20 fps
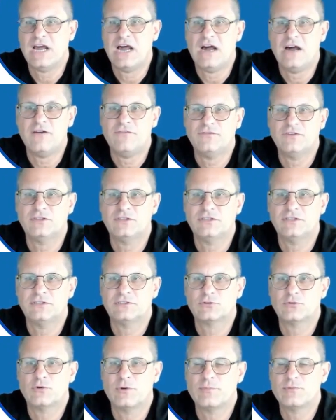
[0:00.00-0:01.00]
after the
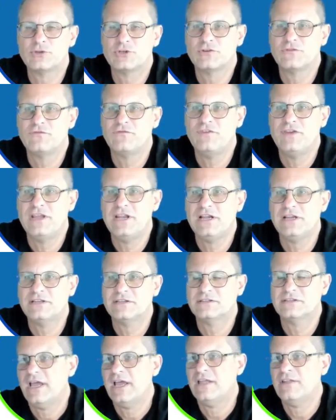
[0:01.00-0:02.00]
description field.
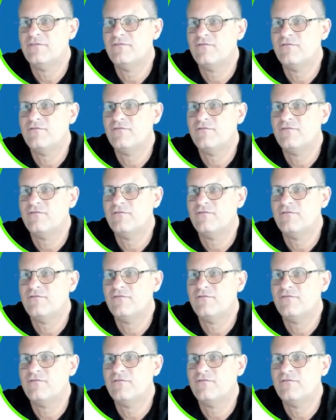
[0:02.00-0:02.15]
And